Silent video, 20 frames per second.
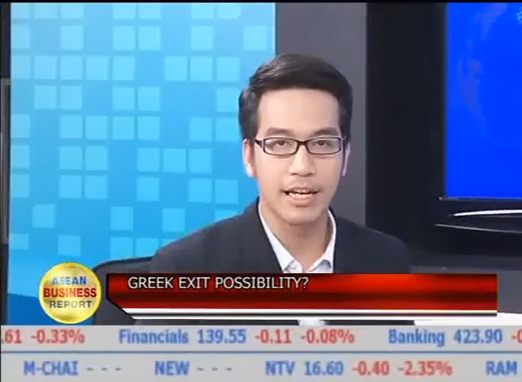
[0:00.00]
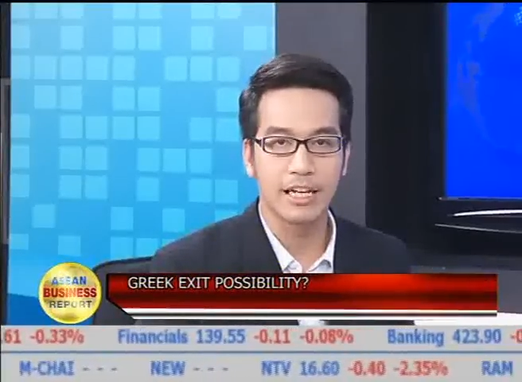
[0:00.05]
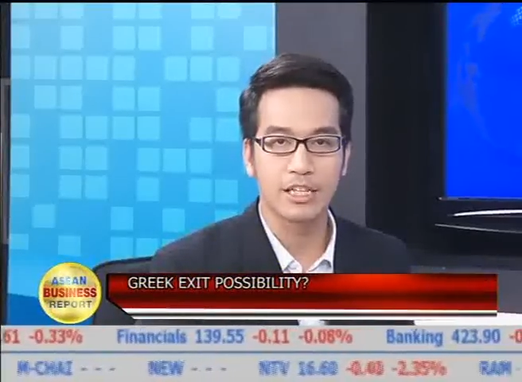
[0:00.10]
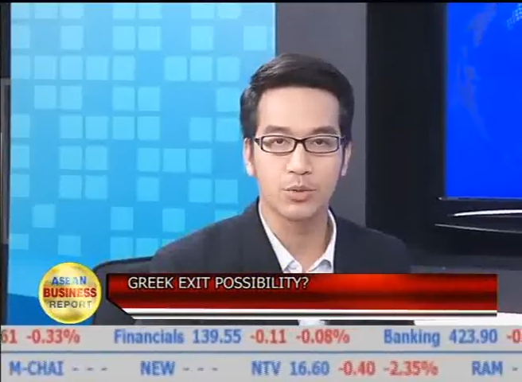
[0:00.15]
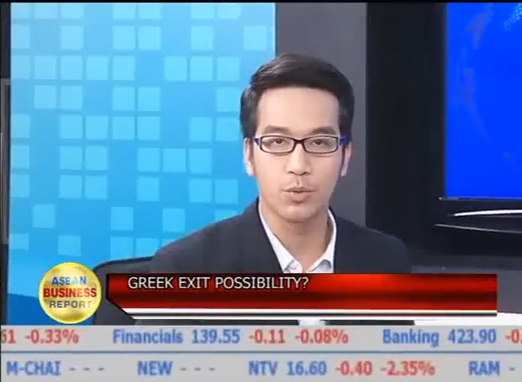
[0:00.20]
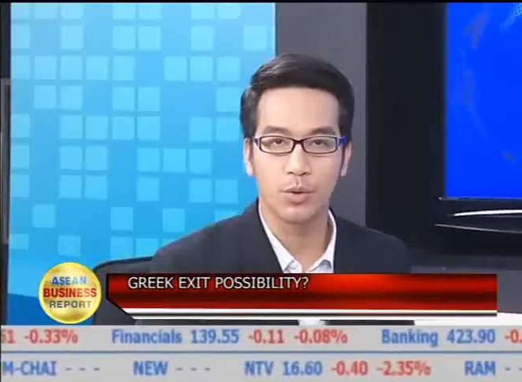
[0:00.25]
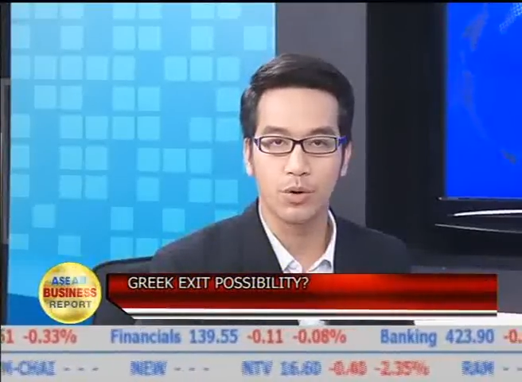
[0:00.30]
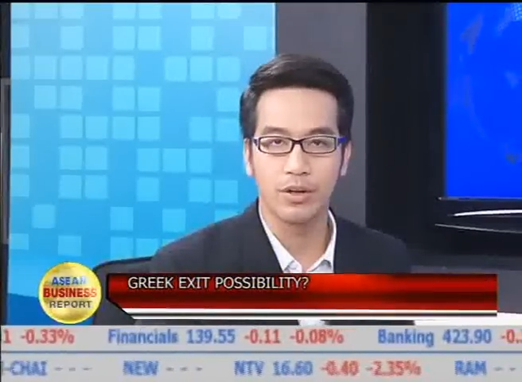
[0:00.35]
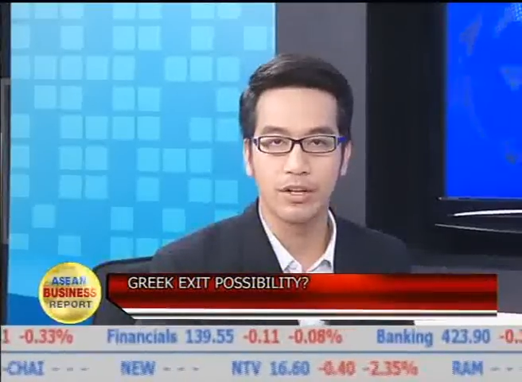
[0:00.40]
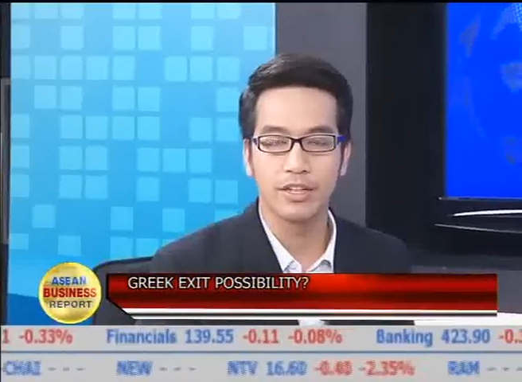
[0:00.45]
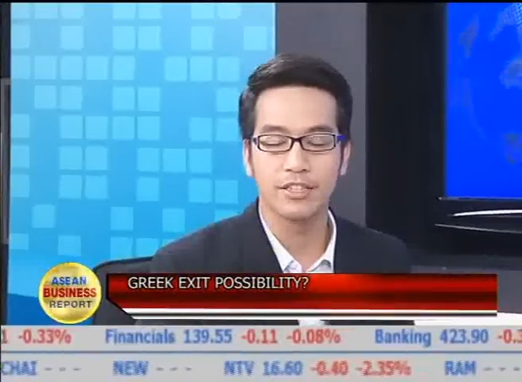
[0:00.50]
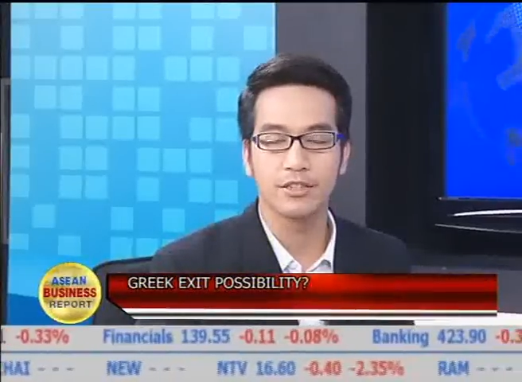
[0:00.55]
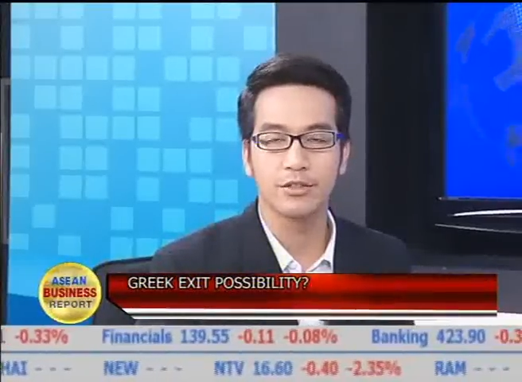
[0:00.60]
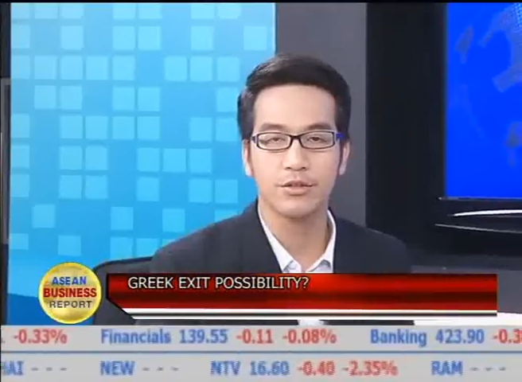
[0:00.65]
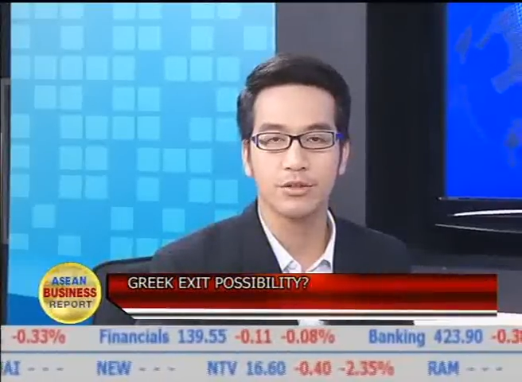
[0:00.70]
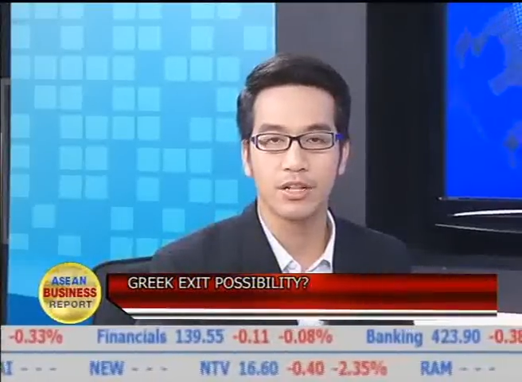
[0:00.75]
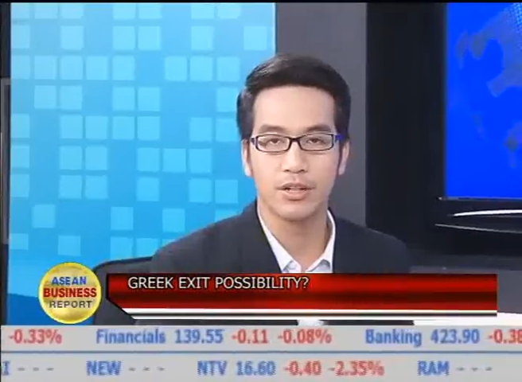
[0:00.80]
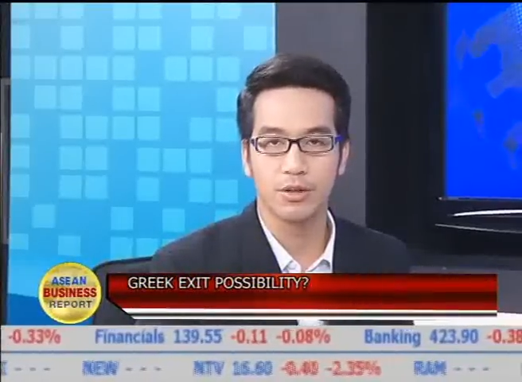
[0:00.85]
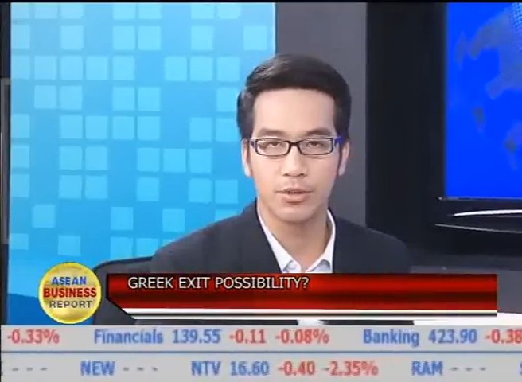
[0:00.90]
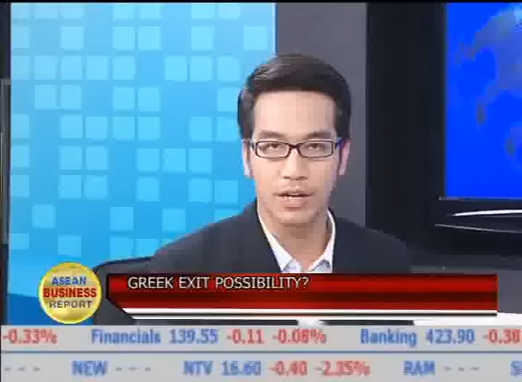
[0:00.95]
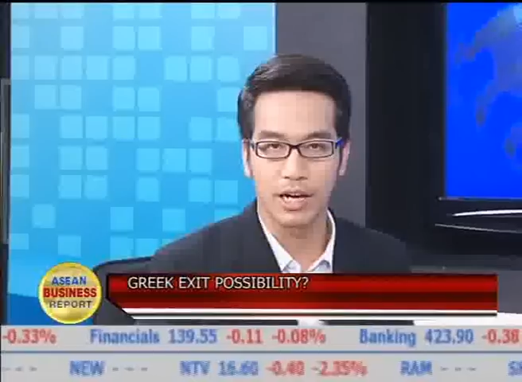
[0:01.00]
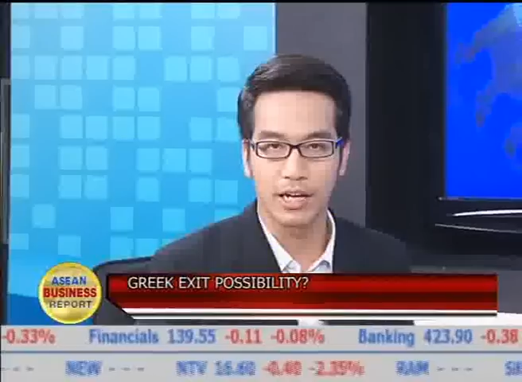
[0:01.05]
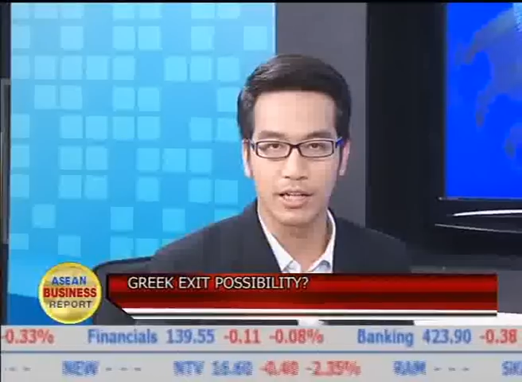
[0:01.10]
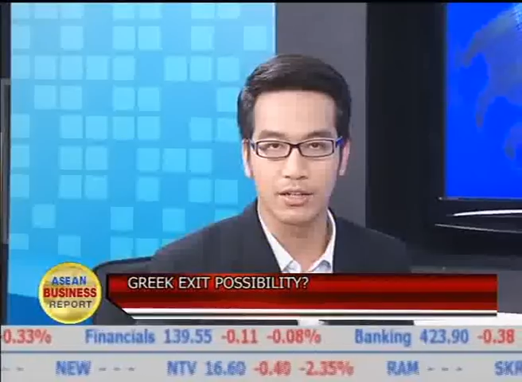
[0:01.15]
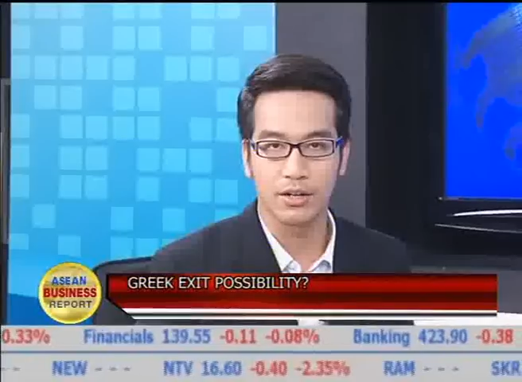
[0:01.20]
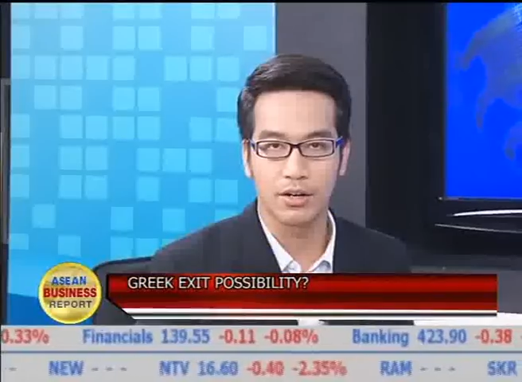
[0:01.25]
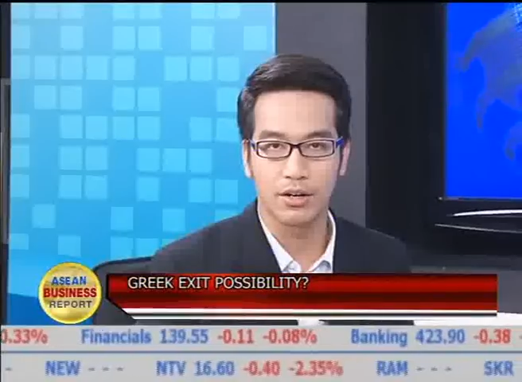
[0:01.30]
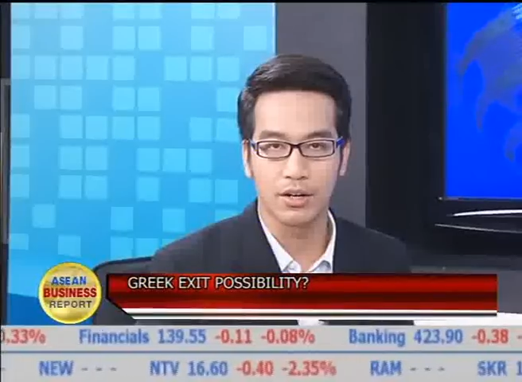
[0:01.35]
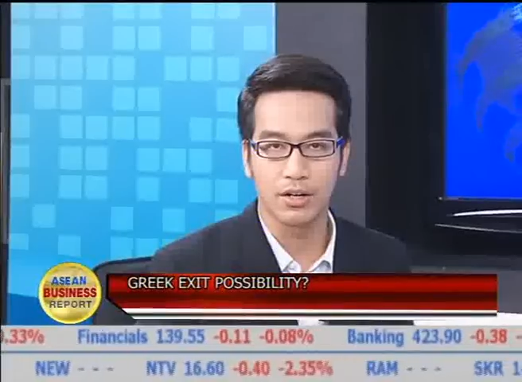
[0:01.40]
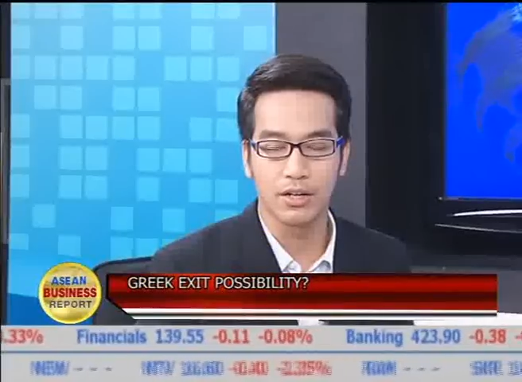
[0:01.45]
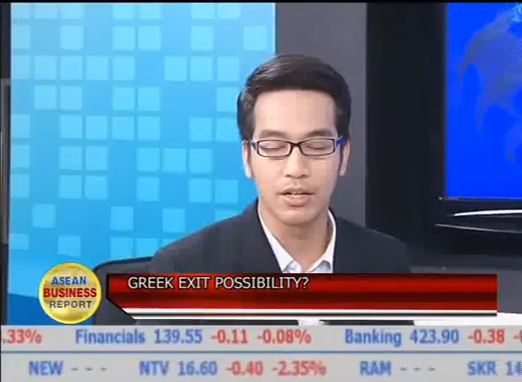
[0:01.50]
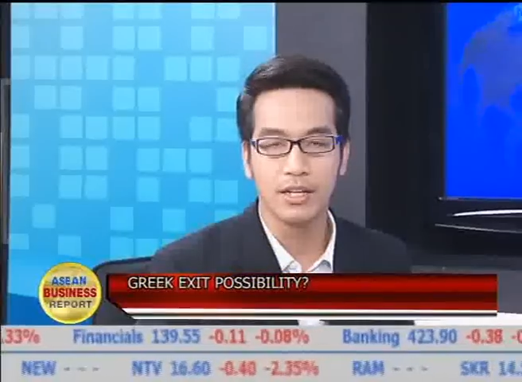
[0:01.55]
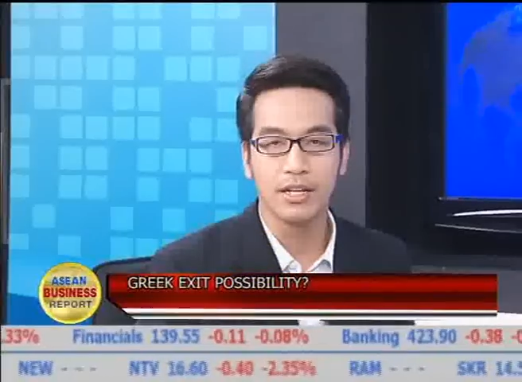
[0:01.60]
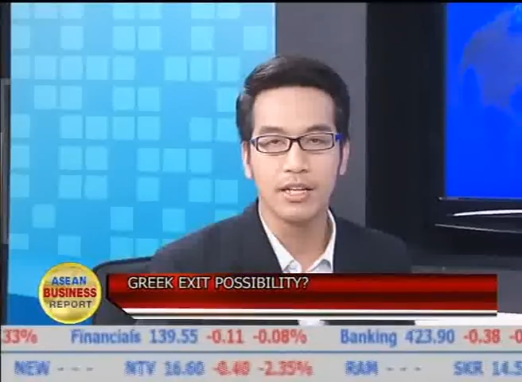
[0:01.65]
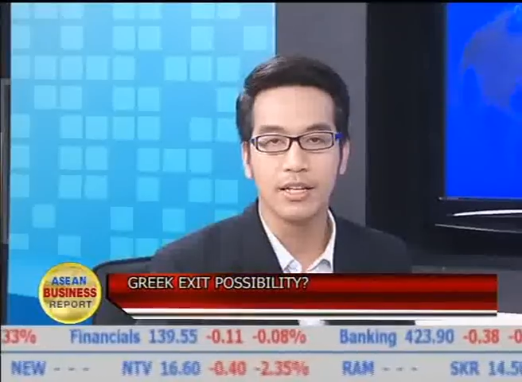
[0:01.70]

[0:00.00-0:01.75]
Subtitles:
as well as Thanong, Khanthong,